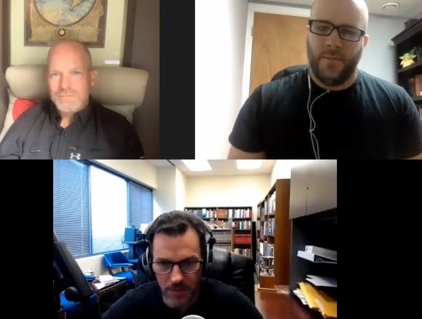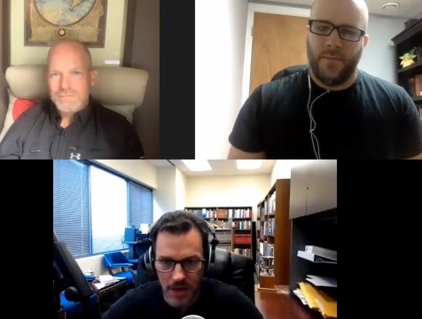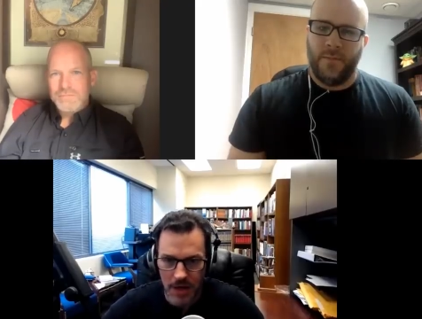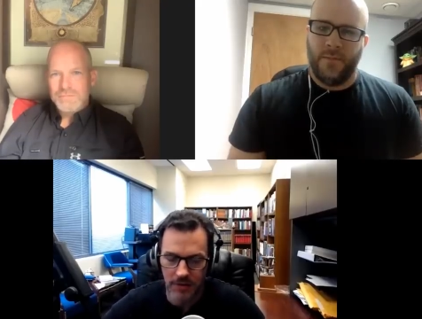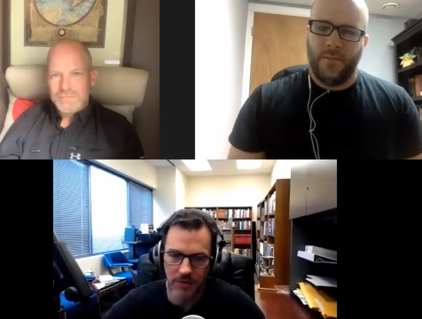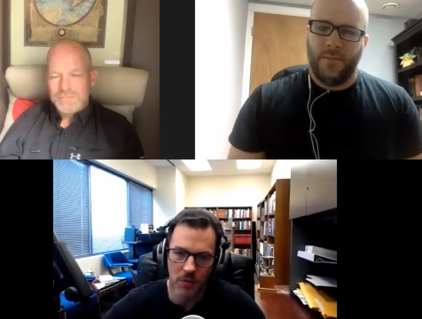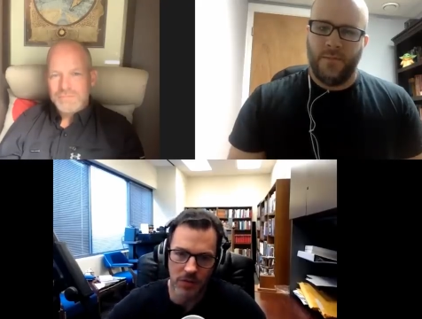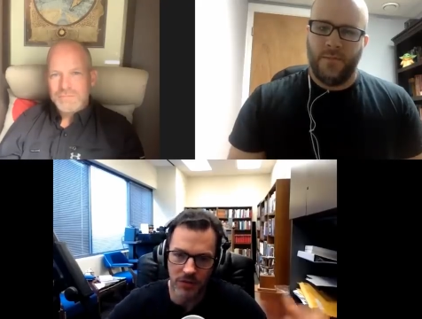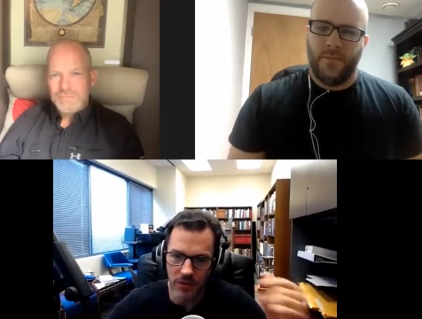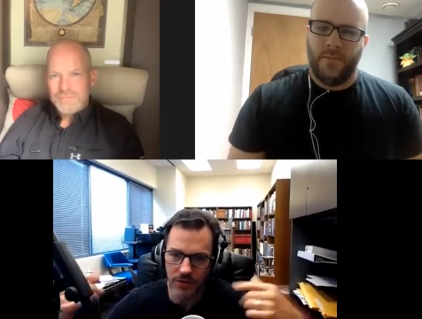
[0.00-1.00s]
Speaker 1: So when you
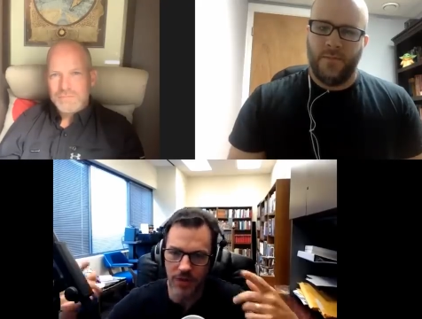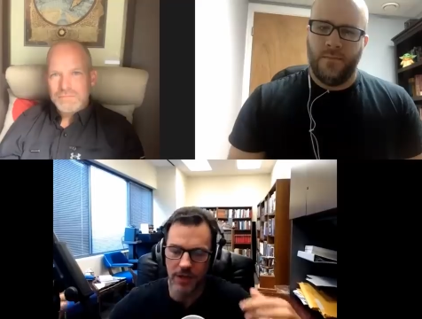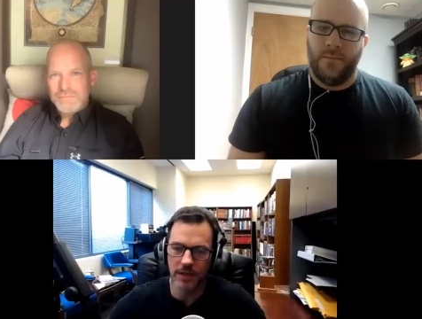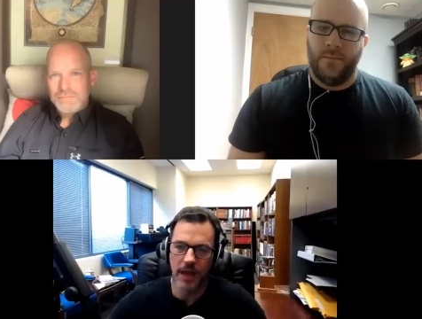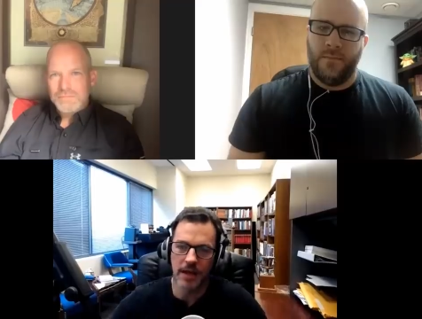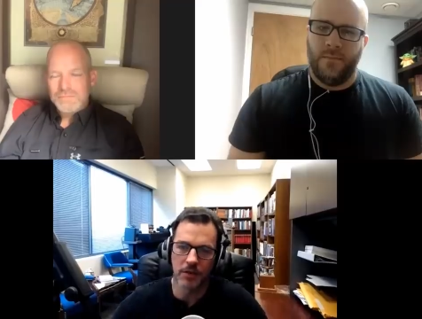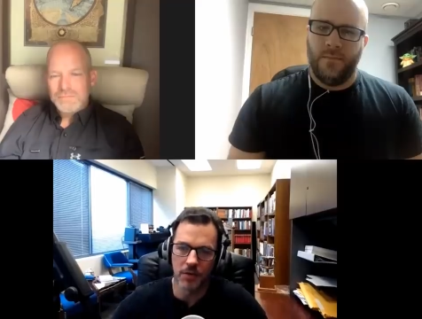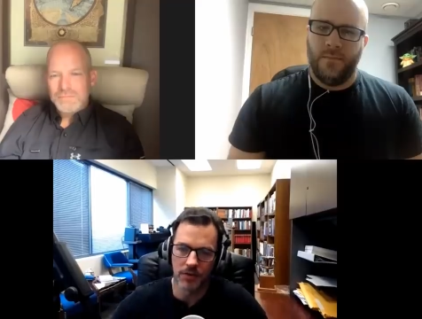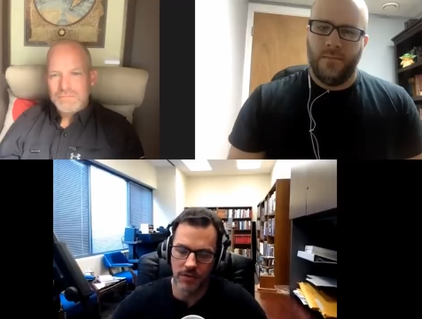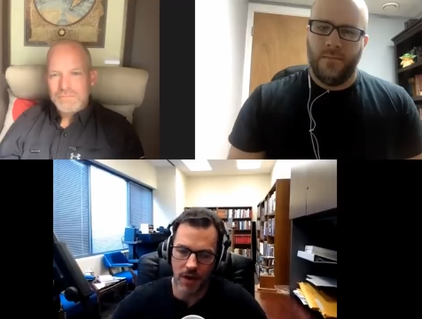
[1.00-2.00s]
start thinking in categories
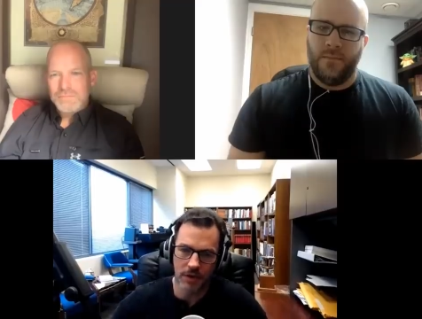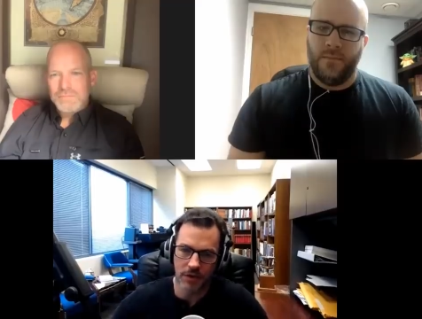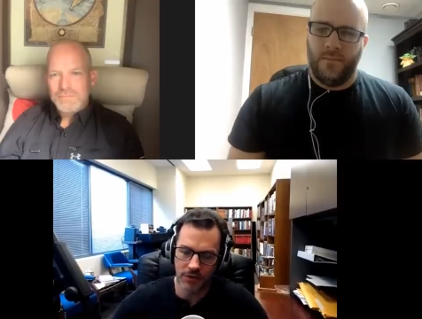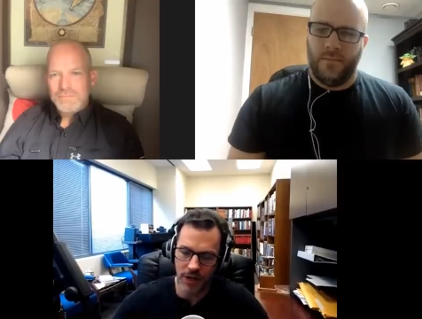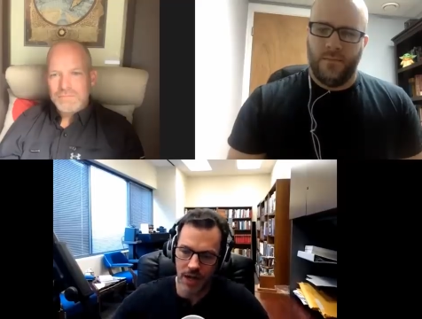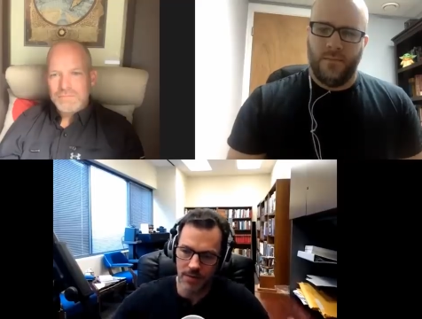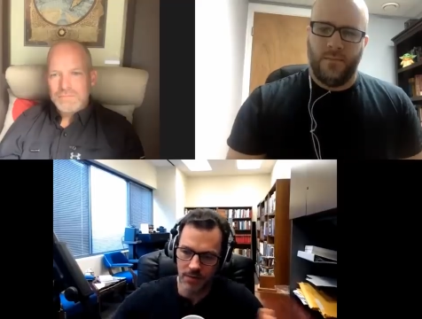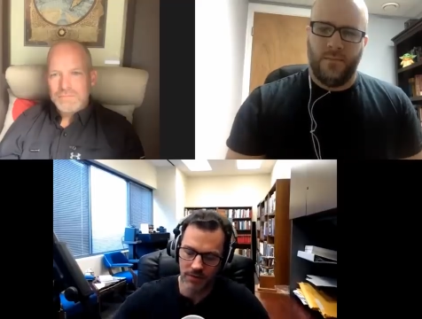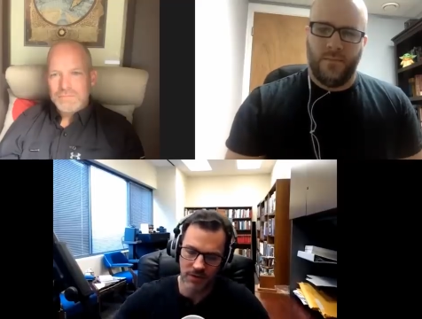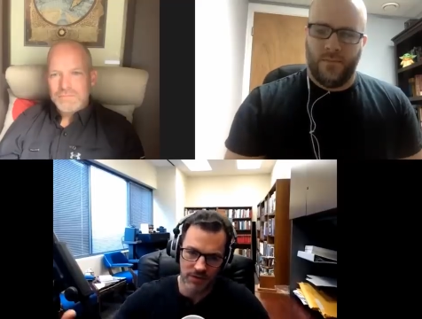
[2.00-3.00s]
of honor and shame, you
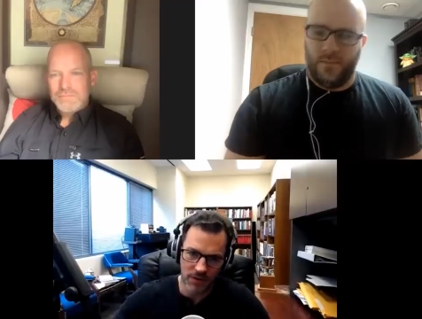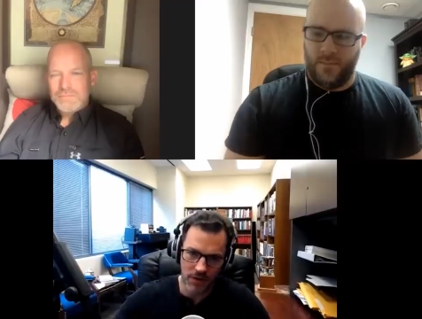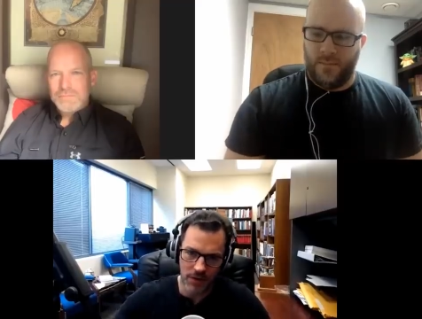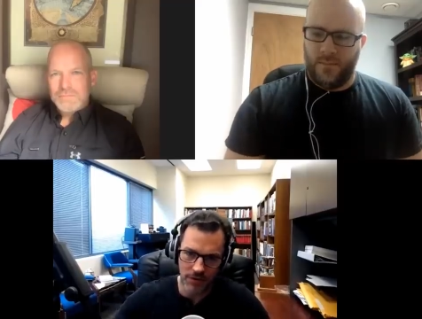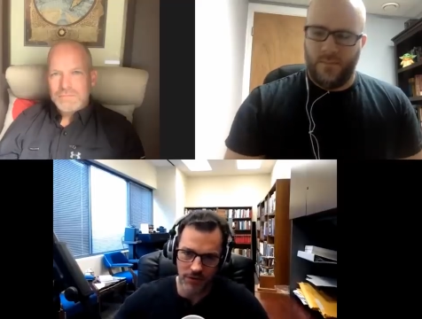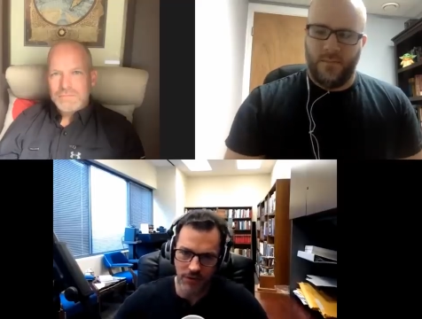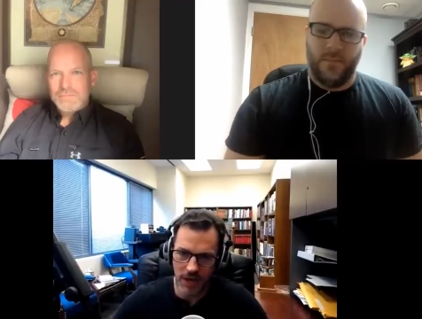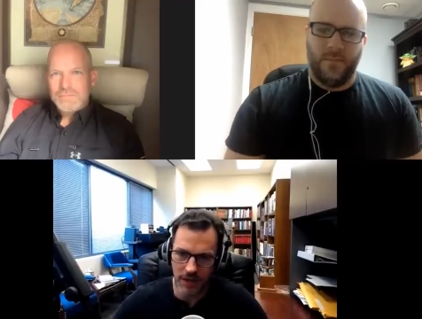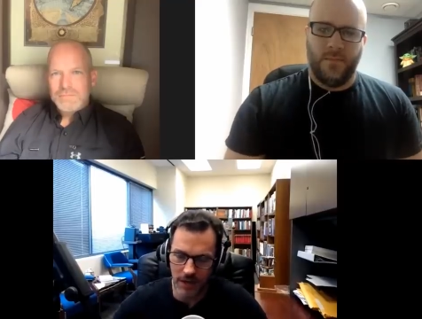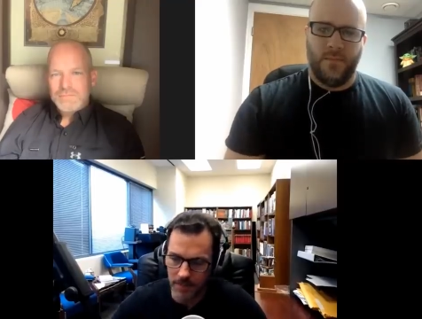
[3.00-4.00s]
can start
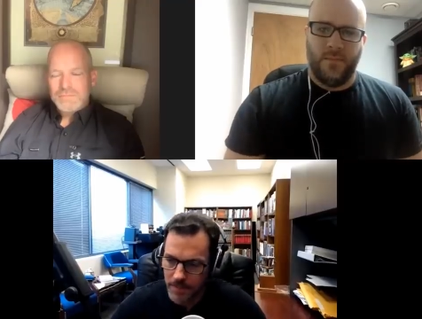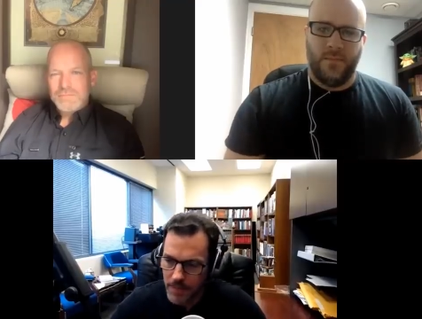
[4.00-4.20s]
understanding